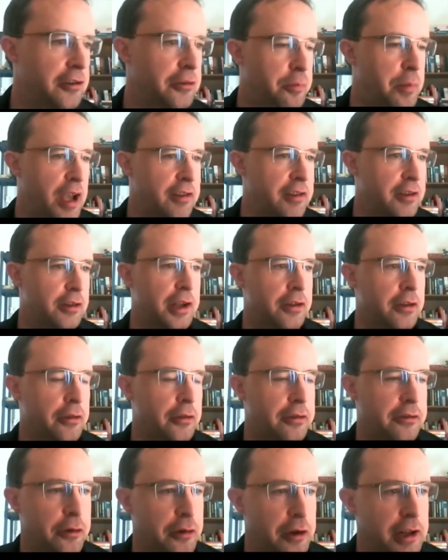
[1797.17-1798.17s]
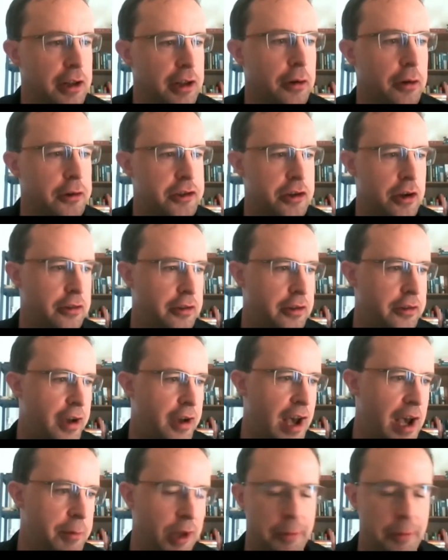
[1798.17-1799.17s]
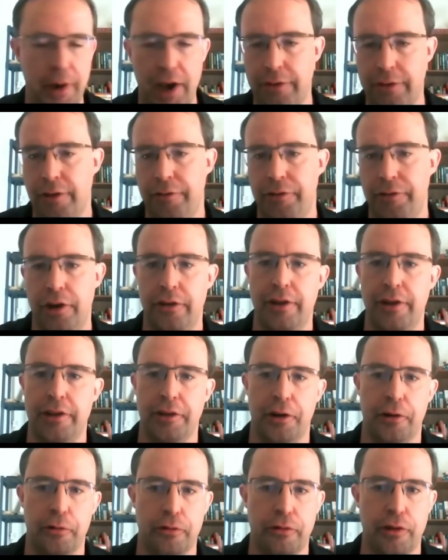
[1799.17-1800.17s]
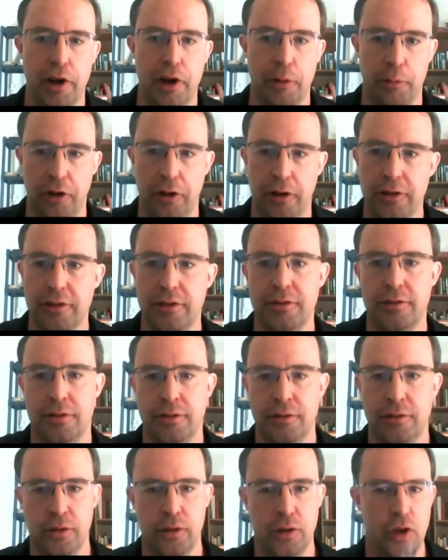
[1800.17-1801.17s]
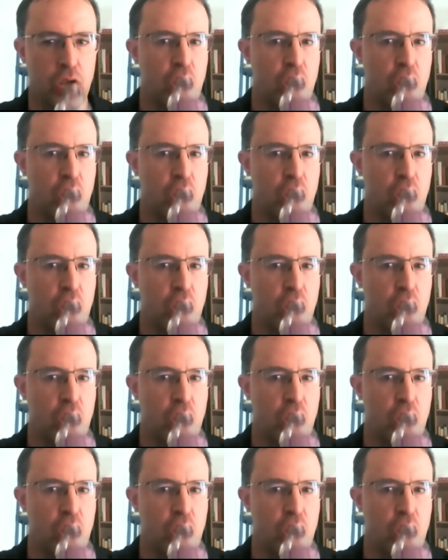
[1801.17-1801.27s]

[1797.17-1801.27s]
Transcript: basically in those three little chunks of time in the past 50 years. That's incredible. Yes.